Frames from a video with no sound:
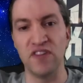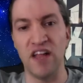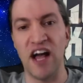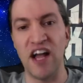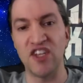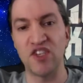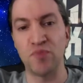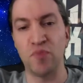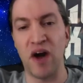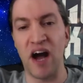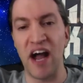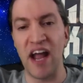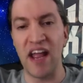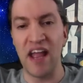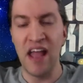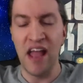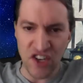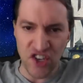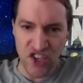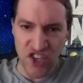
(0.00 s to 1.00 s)
flies by
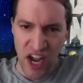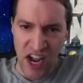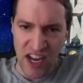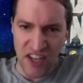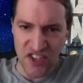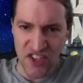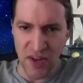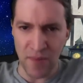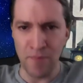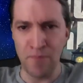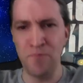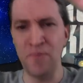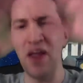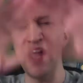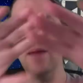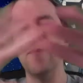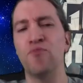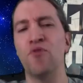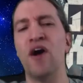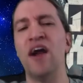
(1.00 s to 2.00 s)
and shines a
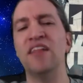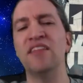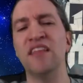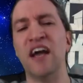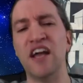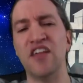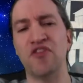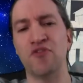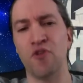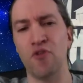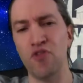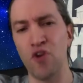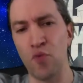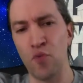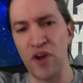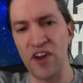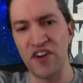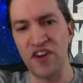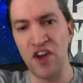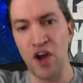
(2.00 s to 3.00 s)
big bright light through the
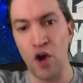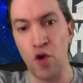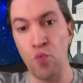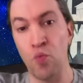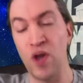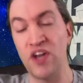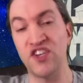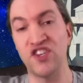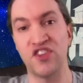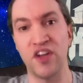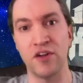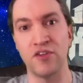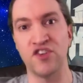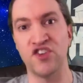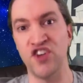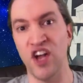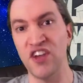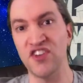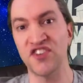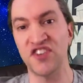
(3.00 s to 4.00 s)
window, which they're
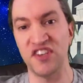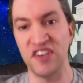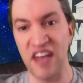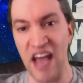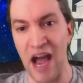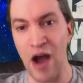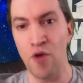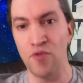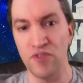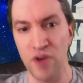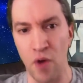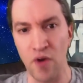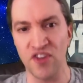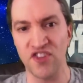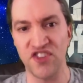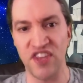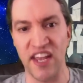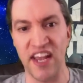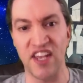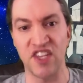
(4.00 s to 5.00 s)
just now
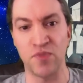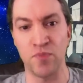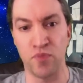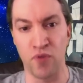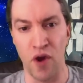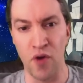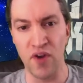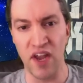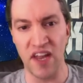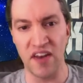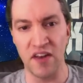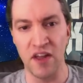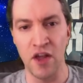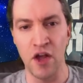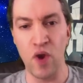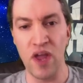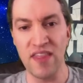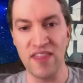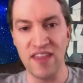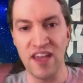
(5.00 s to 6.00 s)
noticing is broken
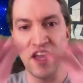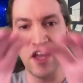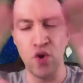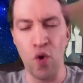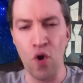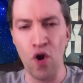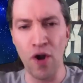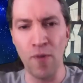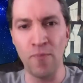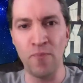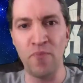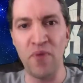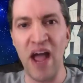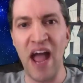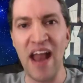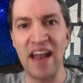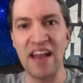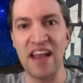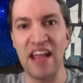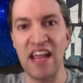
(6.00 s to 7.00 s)
with Your
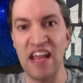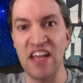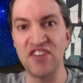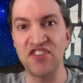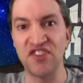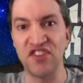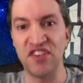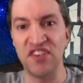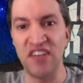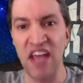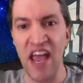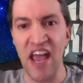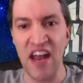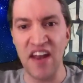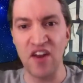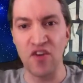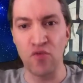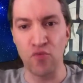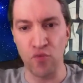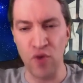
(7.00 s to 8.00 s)
Bat is
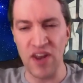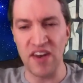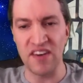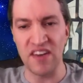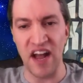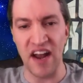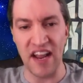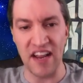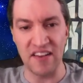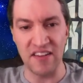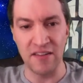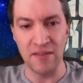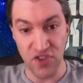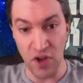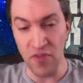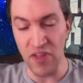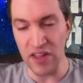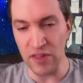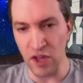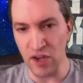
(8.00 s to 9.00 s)
Dead written on it.
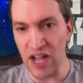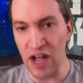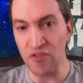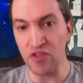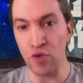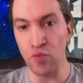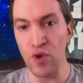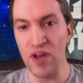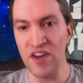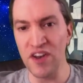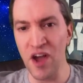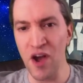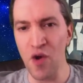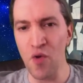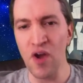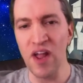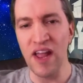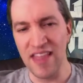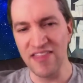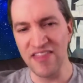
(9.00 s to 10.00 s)
So they look out the
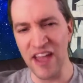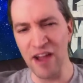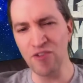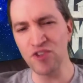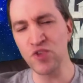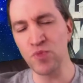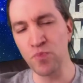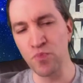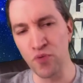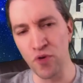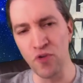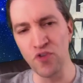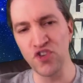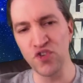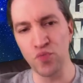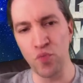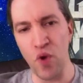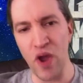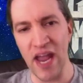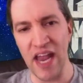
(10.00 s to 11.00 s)
window, and there's
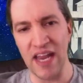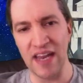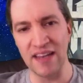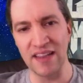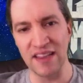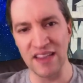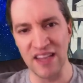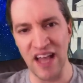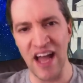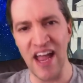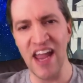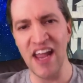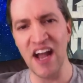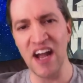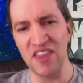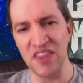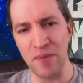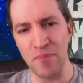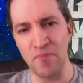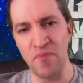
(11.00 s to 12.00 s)
Bruce Wayne lying
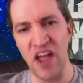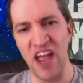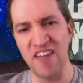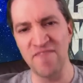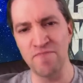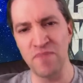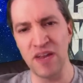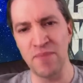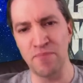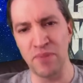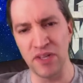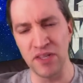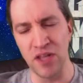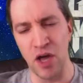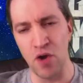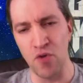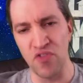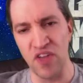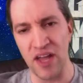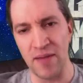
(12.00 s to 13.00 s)
on the pavement below